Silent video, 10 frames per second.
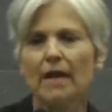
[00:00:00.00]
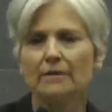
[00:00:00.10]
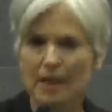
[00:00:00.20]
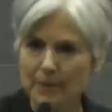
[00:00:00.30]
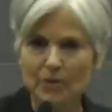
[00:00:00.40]

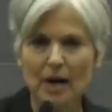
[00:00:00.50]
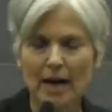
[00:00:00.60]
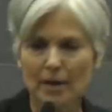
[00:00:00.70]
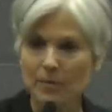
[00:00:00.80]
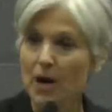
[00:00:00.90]
and
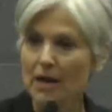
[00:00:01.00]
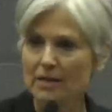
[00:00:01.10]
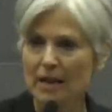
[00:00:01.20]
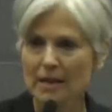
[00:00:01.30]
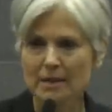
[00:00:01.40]
democratic
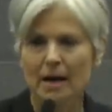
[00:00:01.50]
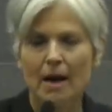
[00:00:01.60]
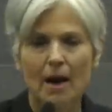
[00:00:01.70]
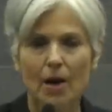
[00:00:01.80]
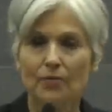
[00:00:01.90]
process
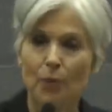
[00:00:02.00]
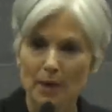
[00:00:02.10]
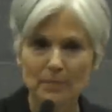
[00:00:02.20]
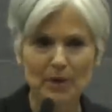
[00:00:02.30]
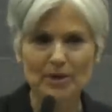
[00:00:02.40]
of
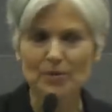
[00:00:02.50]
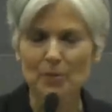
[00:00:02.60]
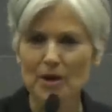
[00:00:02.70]
one person,